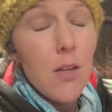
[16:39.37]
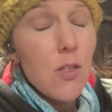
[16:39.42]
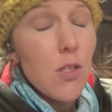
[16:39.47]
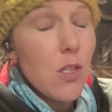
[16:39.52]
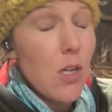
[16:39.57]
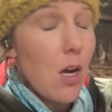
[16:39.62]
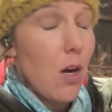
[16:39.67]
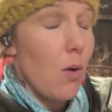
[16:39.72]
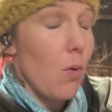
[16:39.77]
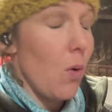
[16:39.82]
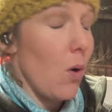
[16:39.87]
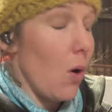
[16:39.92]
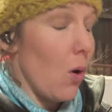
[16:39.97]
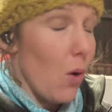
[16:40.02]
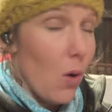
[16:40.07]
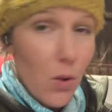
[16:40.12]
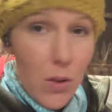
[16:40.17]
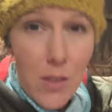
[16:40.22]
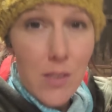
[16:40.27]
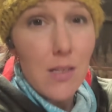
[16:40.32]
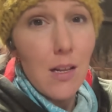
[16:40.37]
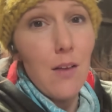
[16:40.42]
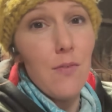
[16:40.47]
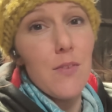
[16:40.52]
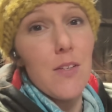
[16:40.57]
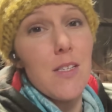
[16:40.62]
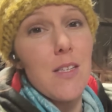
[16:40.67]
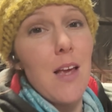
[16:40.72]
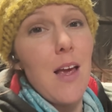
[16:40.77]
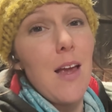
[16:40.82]
So all that's left
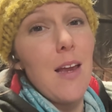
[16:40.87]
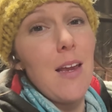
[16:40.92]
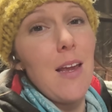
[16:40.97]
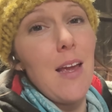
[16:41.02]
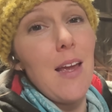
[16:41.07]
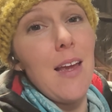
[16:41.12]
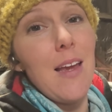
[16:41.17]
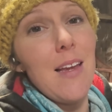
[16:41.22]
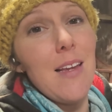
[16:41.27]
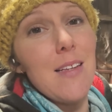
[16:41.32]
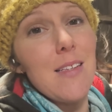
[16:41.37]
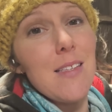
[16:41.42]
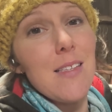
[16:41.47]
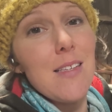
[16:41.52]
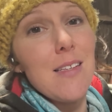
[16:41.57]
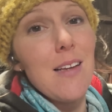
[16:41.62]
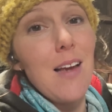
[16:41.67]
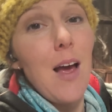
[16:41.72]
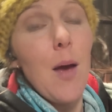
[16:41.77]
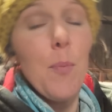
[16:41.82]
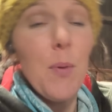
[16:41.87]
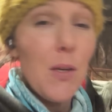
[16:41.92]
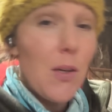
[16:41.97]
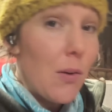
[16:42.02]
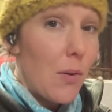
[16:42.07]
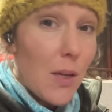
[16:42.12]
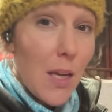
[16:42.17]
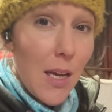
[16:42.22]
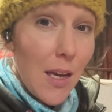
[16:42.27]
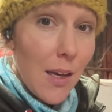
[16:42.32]
to say is Happy New
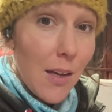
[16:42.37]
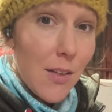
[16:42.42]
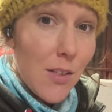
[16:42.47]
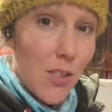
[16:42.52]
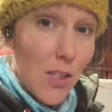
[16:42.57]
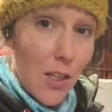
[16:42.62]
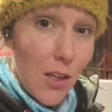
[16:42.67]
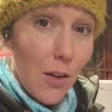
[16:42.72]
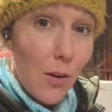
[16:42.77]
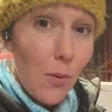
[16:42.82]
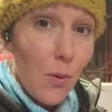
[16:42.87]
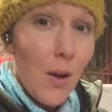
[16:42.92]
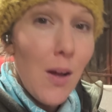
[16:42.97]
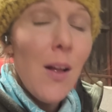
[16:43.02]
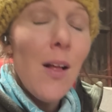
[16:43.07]
Year to you.